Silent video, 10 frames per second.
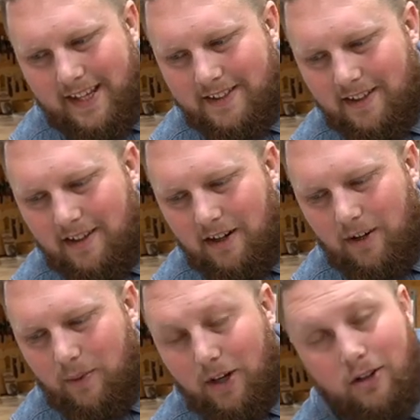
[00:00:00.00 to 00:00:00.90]
answered.
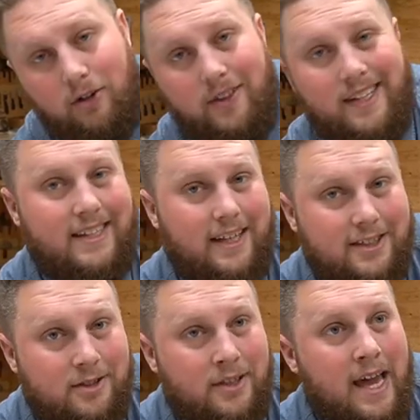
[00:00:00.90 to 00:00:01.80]
Oh, what glue do these
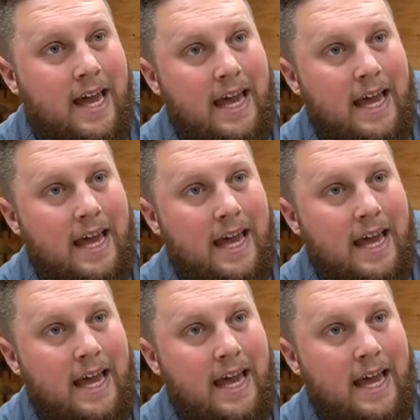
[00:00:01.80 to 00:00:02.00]
guys use?